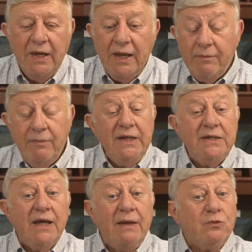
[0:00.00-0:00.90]
And many
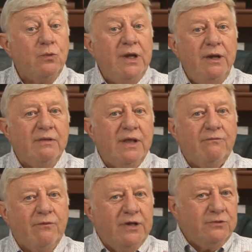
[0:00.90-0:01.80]
times when we hear that
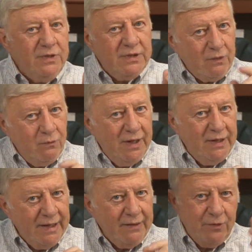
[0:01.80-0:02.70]
phrase, we think,
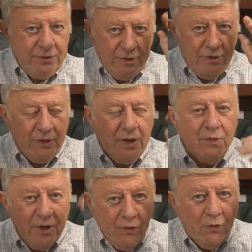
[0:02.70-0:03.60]
well, they would, you know, they
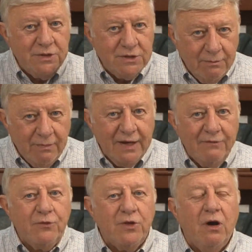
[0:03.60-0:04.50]
would anoint somebody
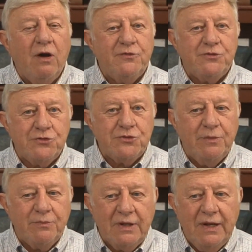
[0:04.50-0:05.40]
for the office or
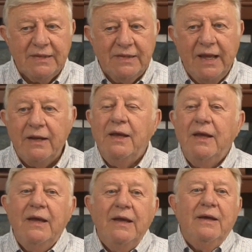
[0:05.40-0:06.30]
something like that.
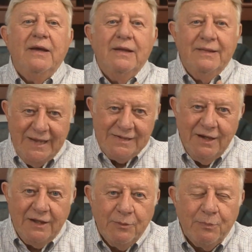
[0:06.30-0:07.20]
That's
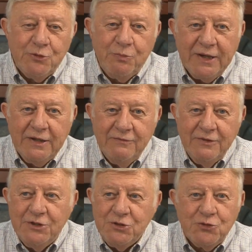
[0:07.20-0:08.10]
not the perspective
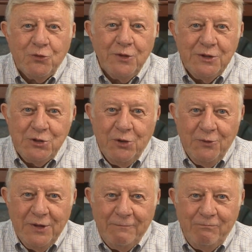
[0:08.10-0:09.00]
that this story is
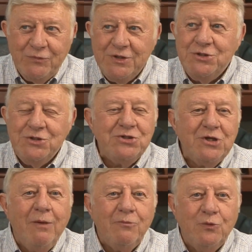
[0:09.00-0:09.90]
told in. This is
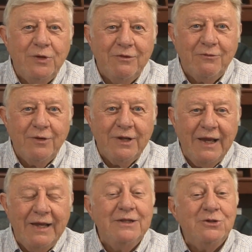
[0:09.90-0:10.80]
Psalm 23,
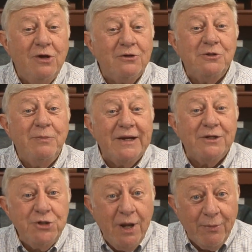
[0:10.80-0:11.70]
and this talks about a
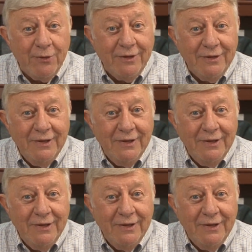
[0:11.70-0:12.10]
shepherd.